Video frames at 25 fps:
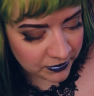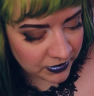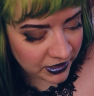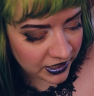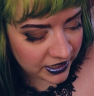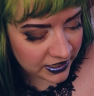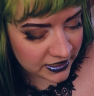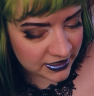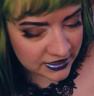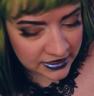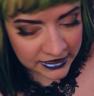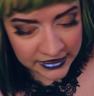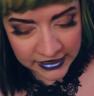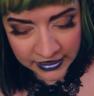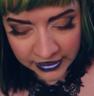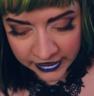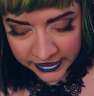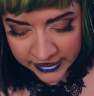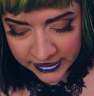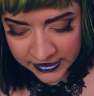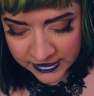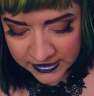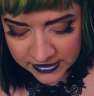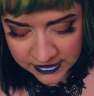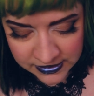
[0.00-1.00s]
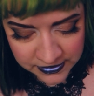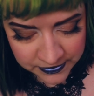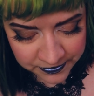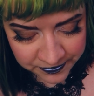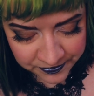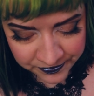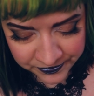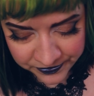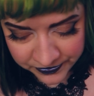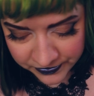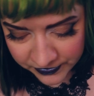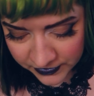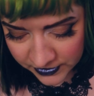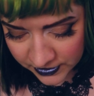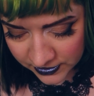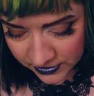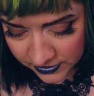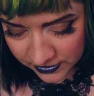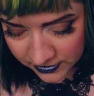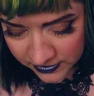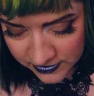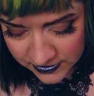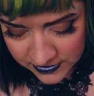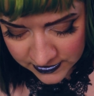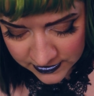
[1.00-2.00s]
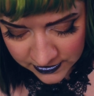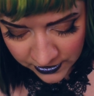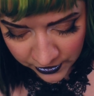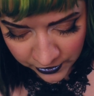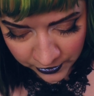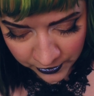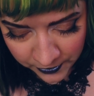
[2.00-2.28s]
by tonight. So,